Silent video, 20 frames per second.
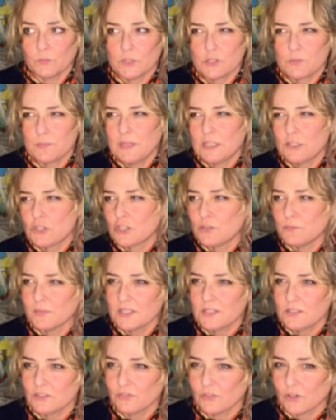which means she
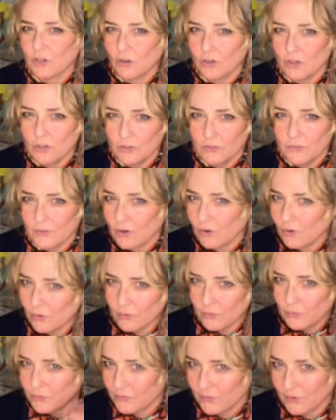must have called all
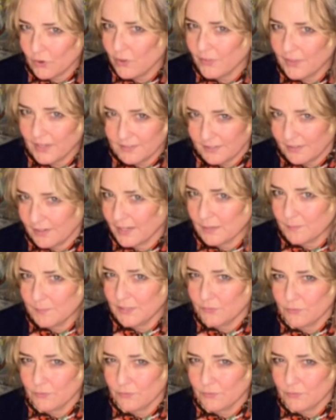that time,